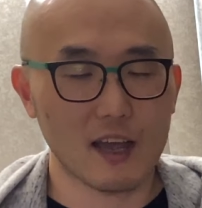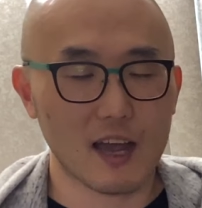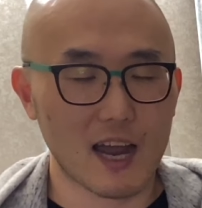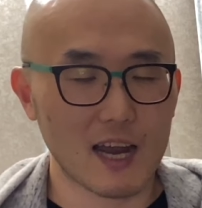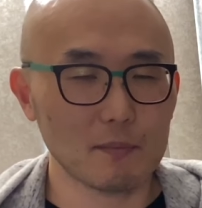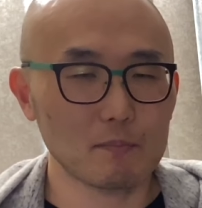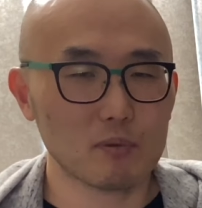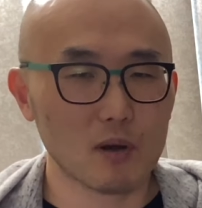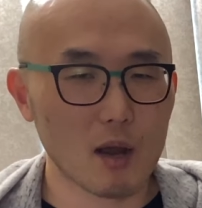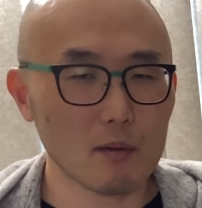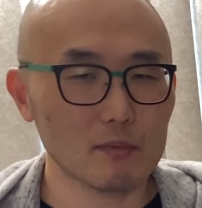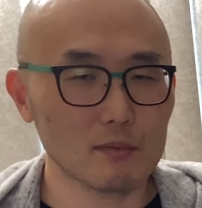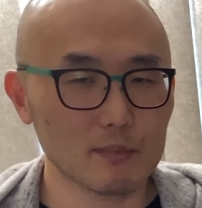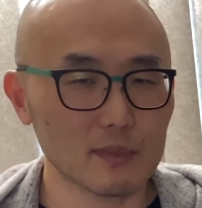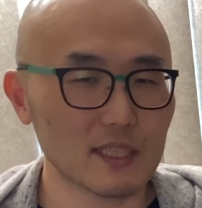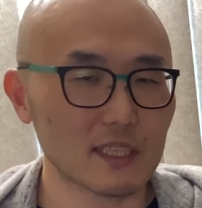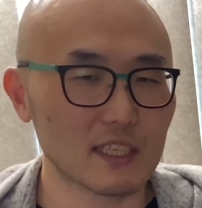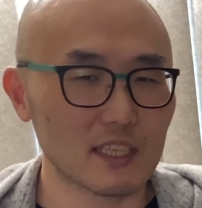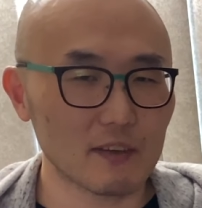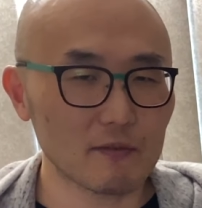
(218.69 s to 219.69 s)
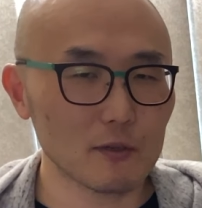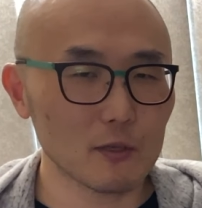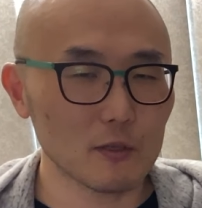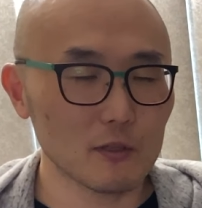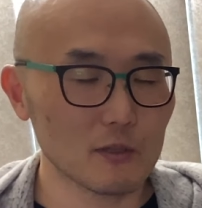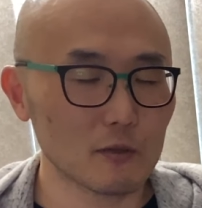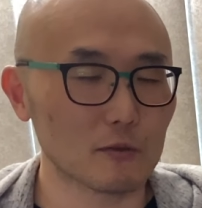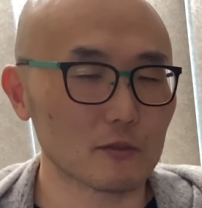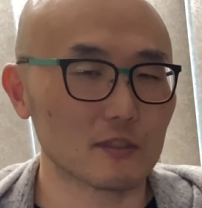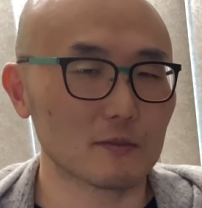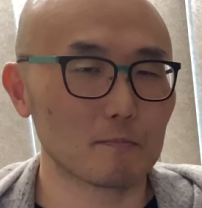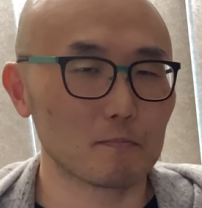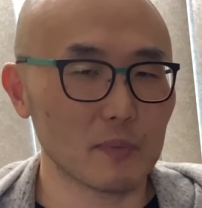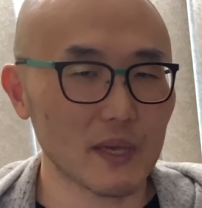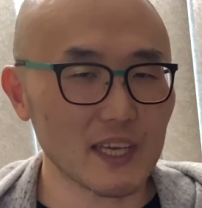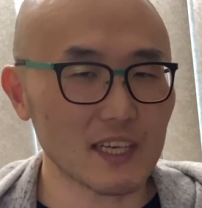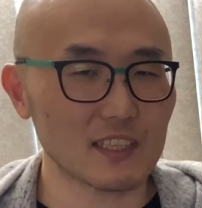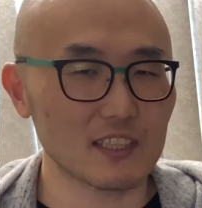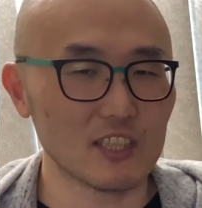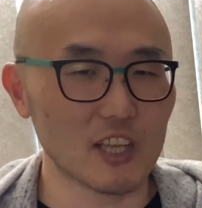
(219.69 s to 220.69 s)
I'd probably give you those
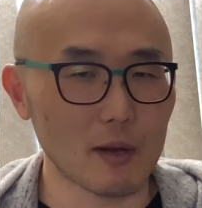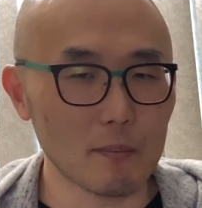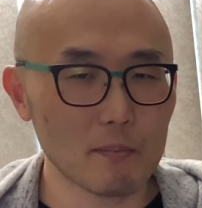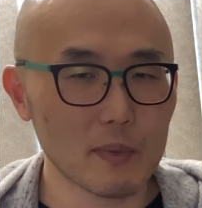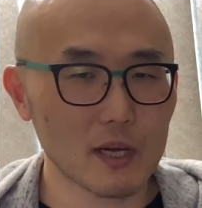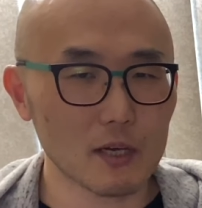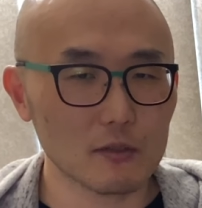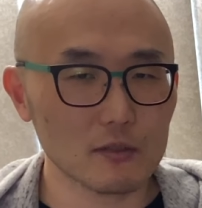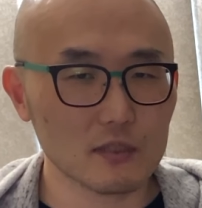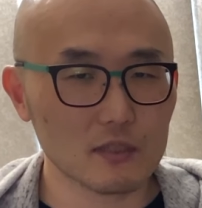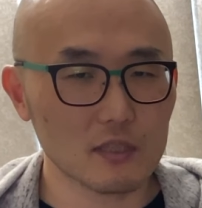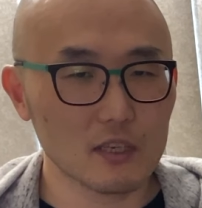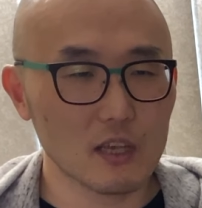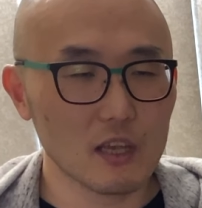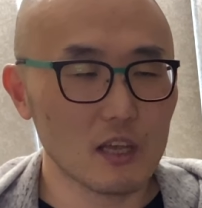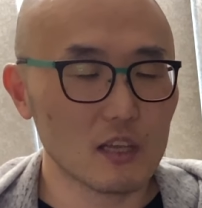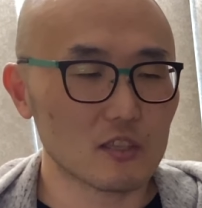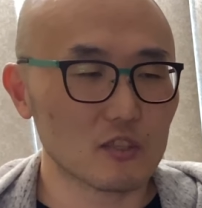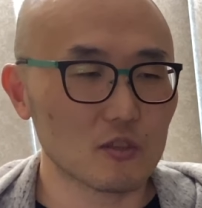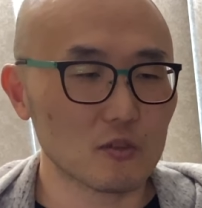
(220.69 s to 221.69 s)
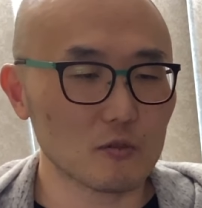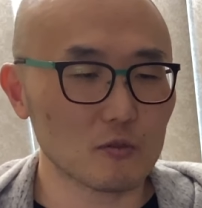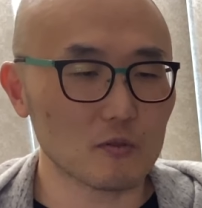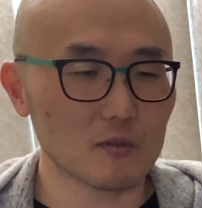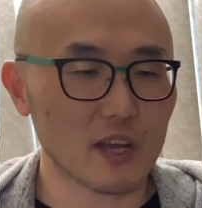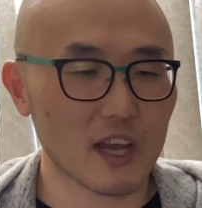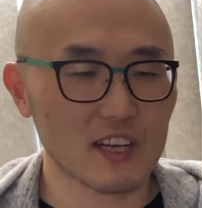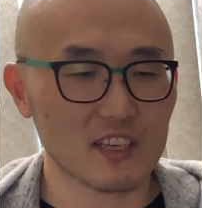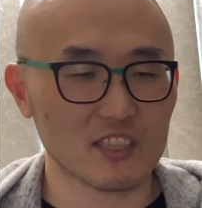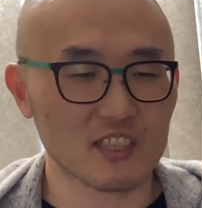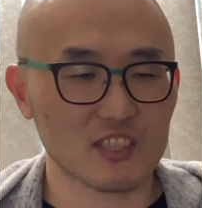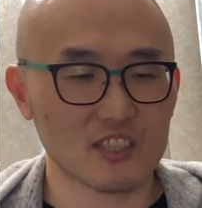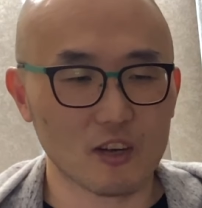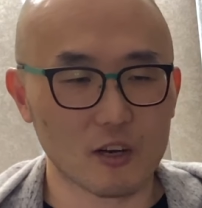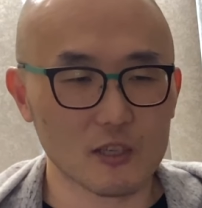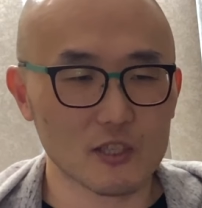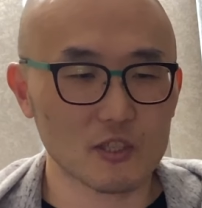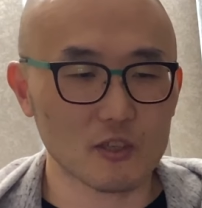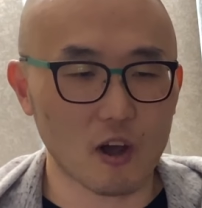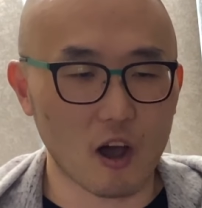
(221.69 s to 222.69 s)
pink dumbbells to kind of
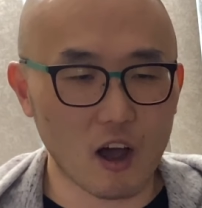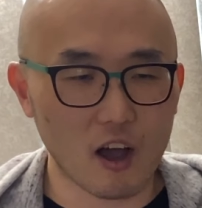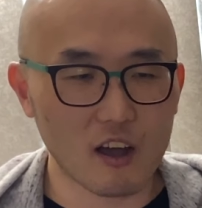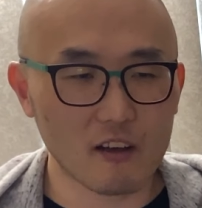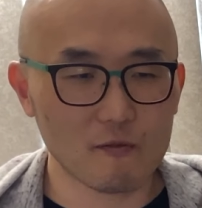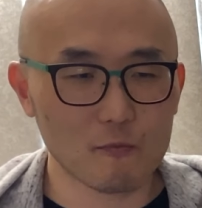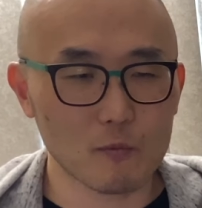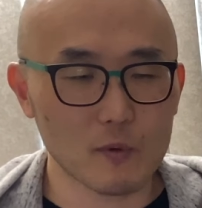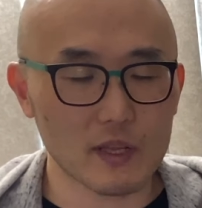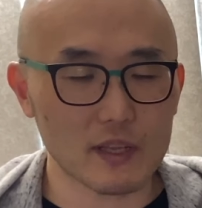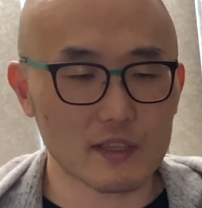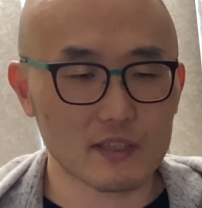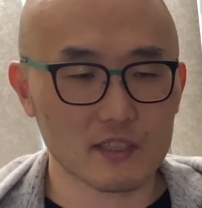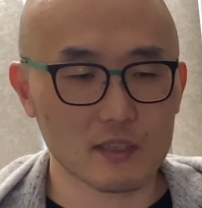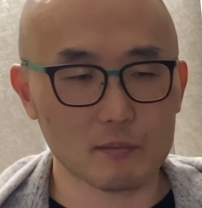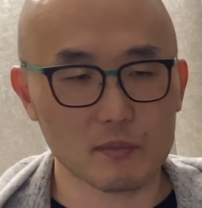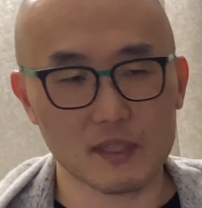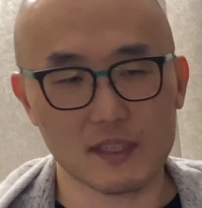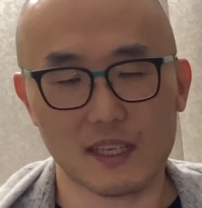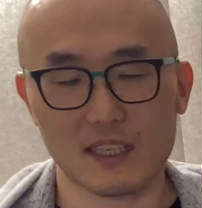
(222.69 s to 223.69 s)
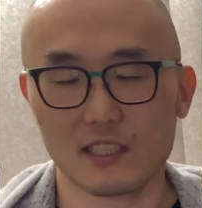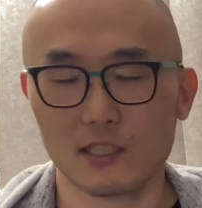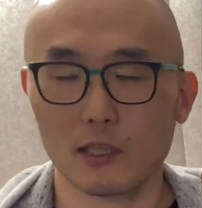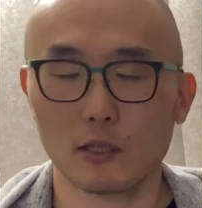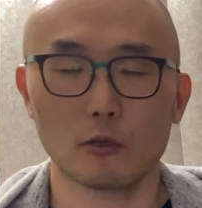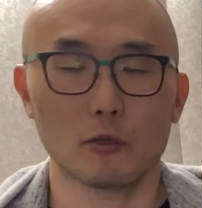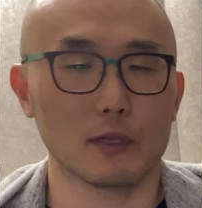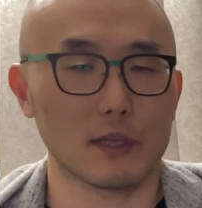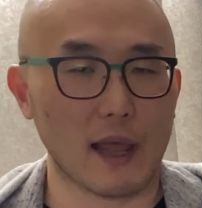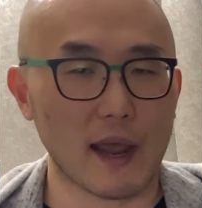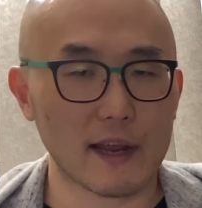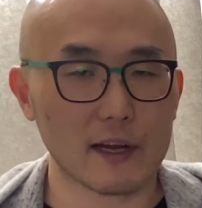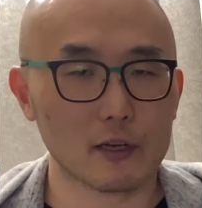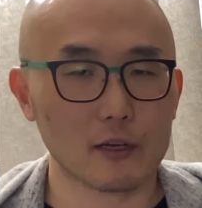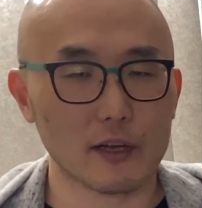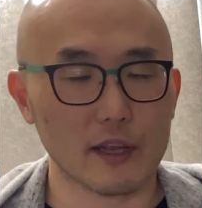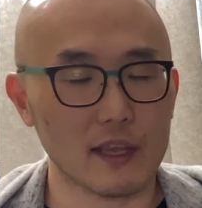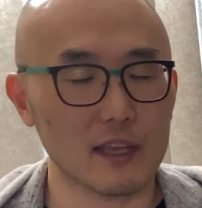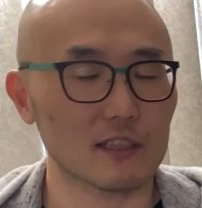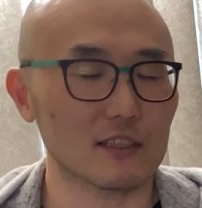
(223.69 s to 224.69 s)
start you off with something that's a little lighter
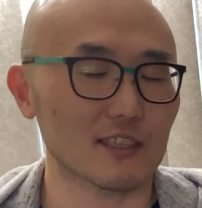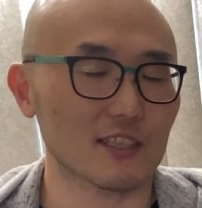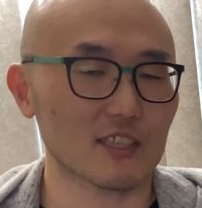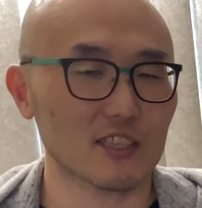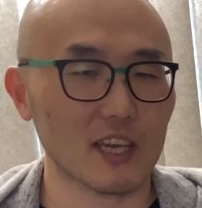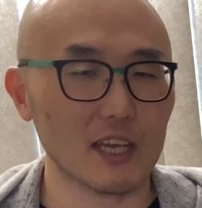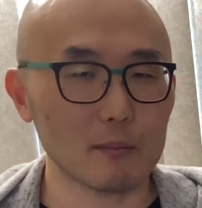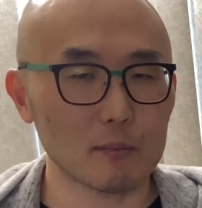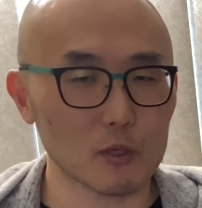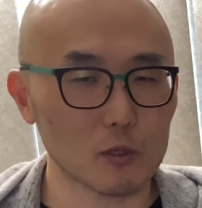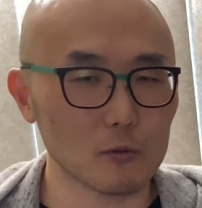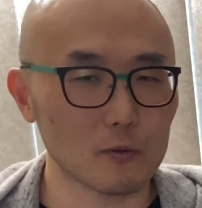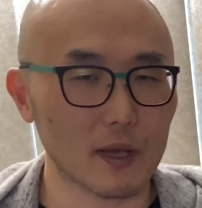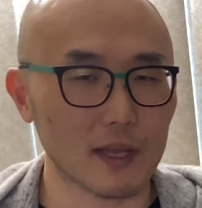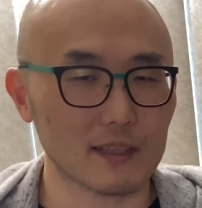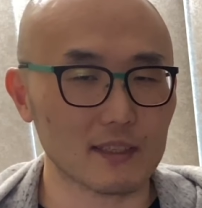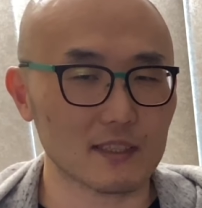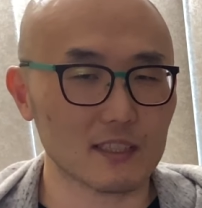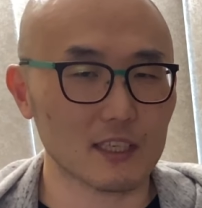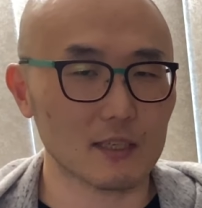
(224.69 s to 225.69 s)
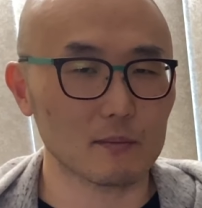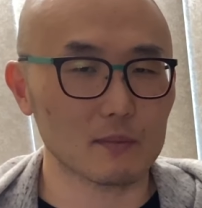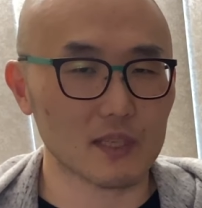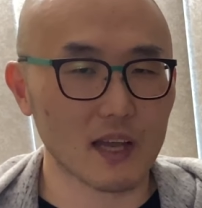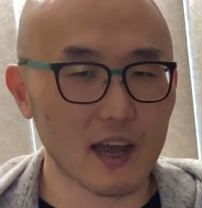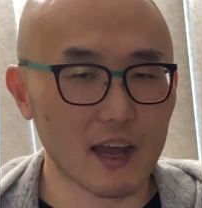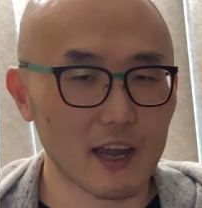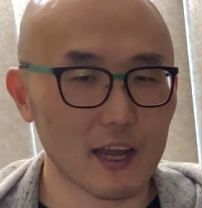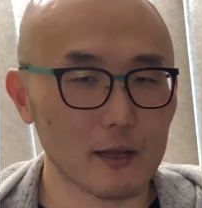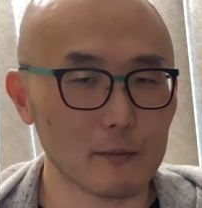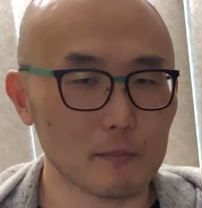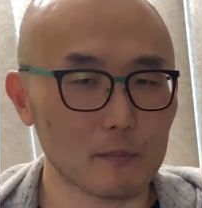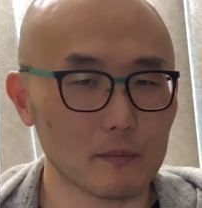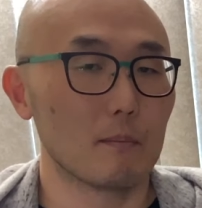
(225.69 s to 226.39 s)
and to shame you at the same time.